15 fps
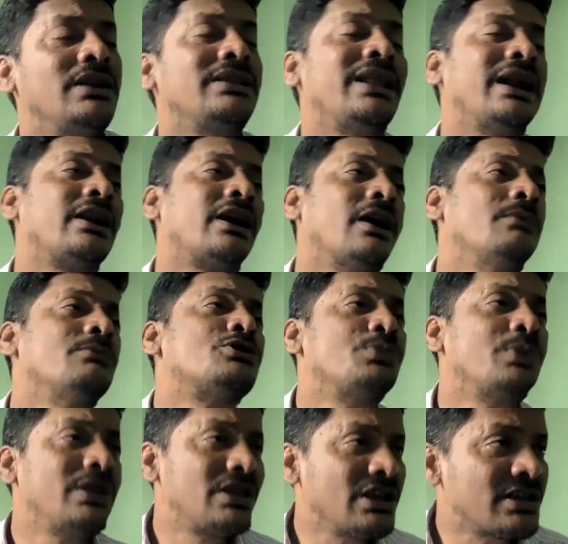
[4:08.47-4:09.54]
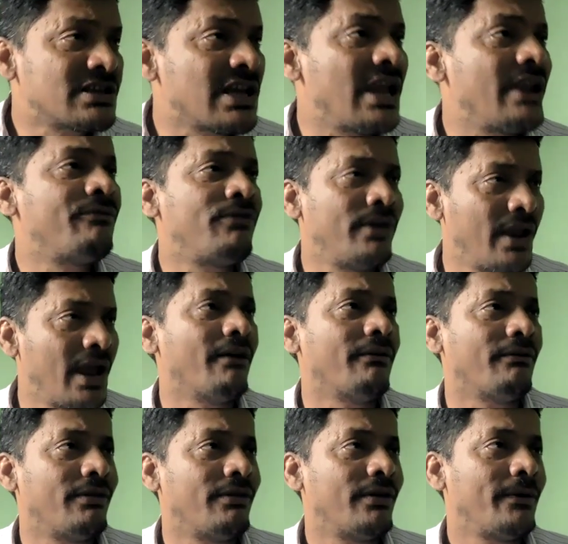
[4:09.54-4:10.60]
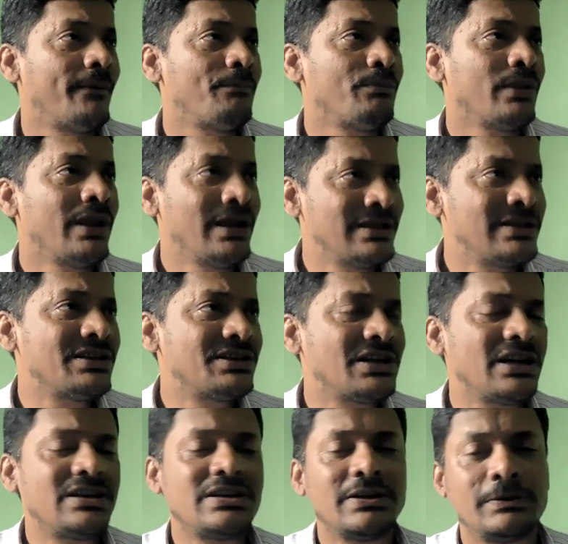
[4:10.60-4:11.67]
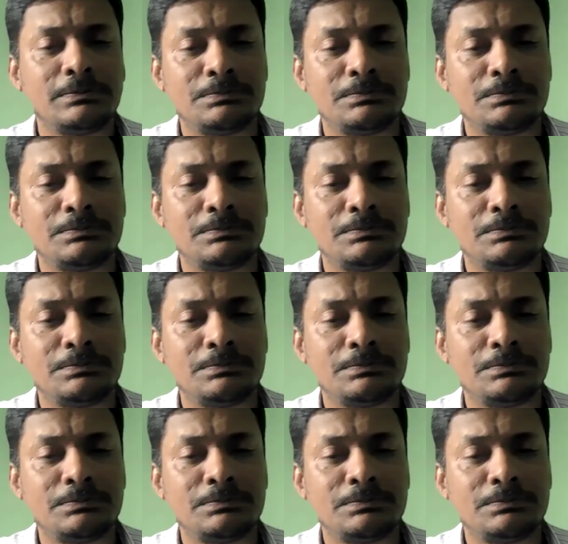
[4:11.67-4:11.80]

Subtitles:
That comes with the self-love, isn't it?